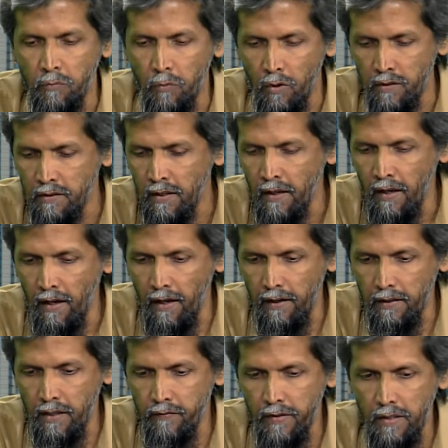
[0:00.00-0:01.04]
Juan,
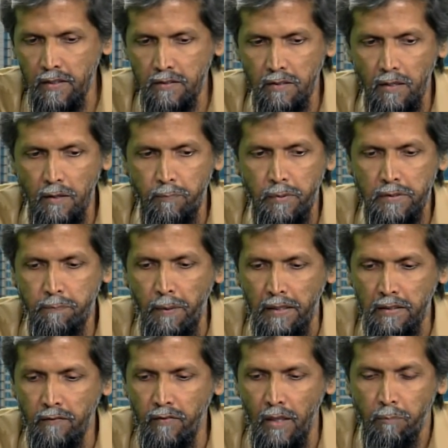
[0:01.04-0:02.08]
giving us a
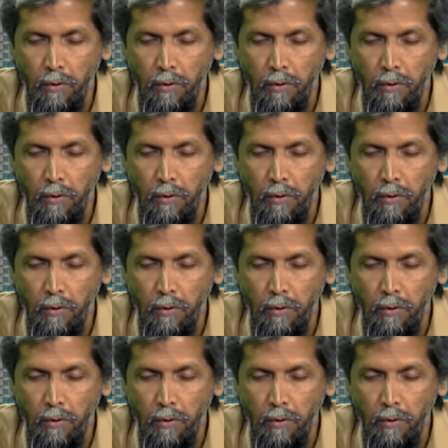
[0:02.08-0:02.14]
perspective there.